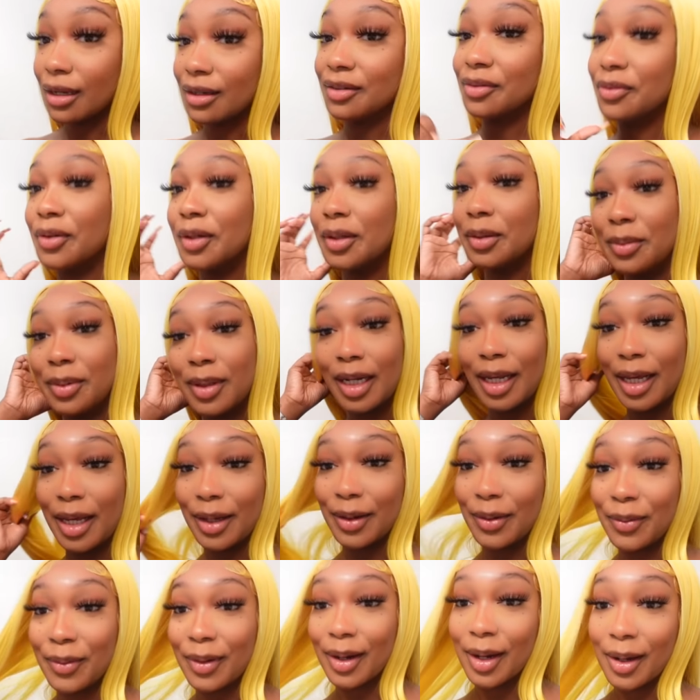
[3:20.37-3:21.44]
I'm gonna
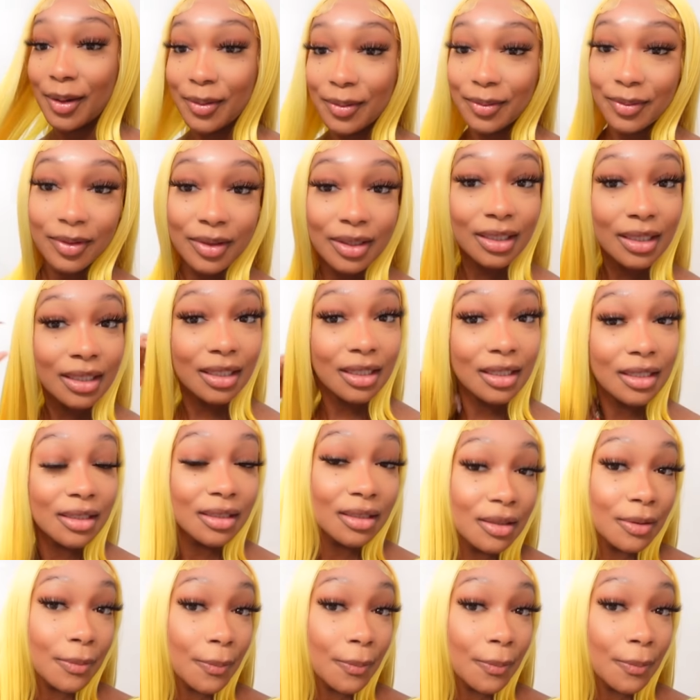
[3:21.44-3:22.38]
play around with it.